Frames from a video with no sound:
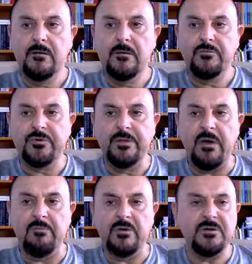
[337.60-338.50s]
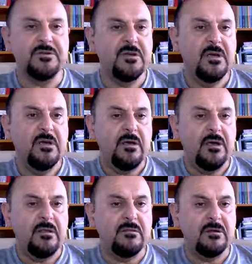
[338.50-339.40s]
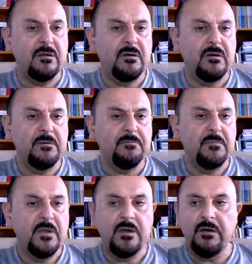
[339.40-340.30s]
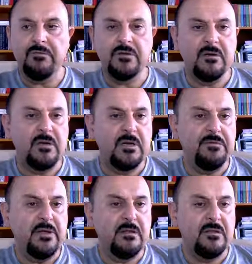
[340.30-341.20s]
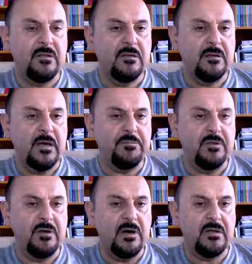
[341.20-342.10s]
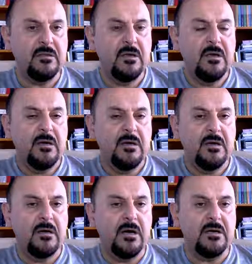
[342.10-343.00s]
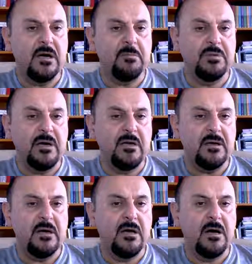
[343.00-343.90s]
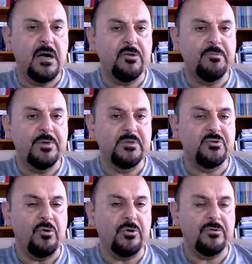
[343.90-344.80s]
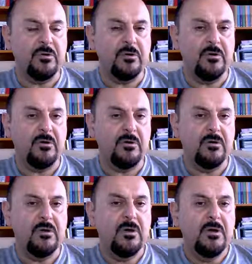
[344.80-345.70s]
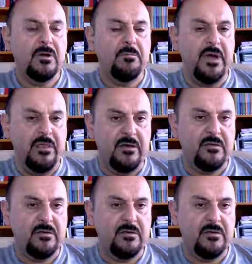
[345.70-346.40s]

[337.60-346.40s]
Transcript: three members, and after leaving an empty line, I apply argument sort method,